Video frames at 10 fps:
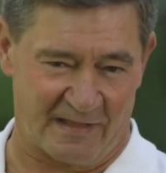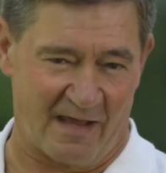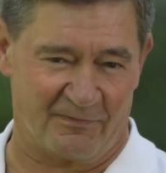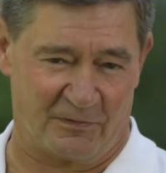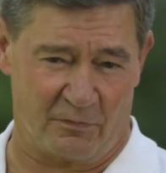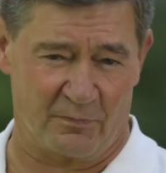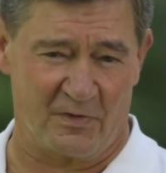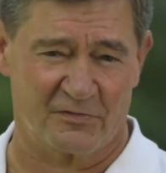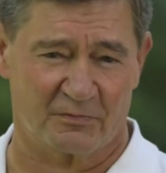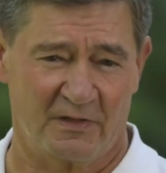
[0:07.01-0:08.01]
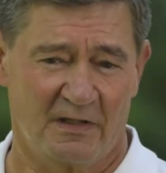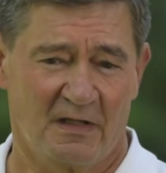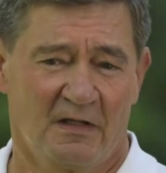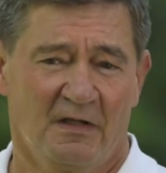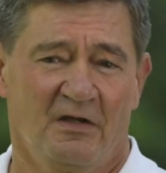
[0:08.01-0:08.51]
for Catholic Youth Ministry,
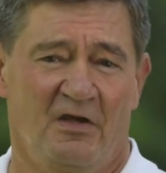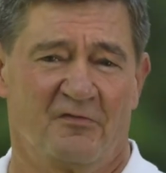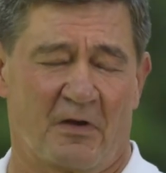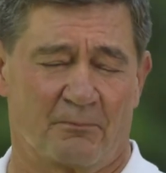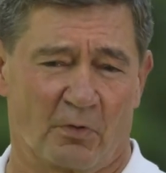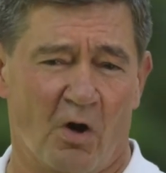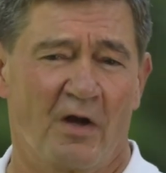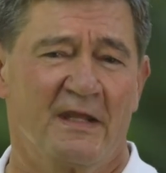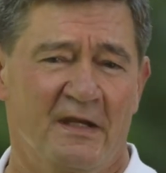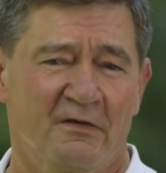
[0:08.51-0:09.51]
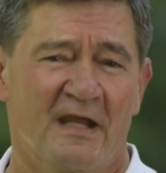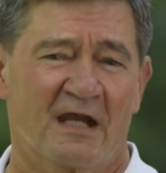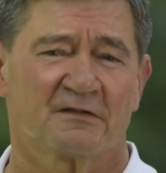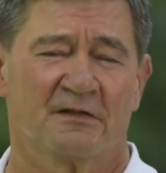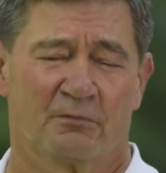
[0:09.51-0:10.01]
is a broad,
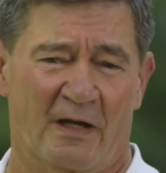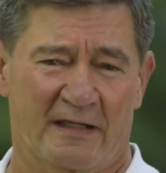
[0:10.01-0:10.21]
internationally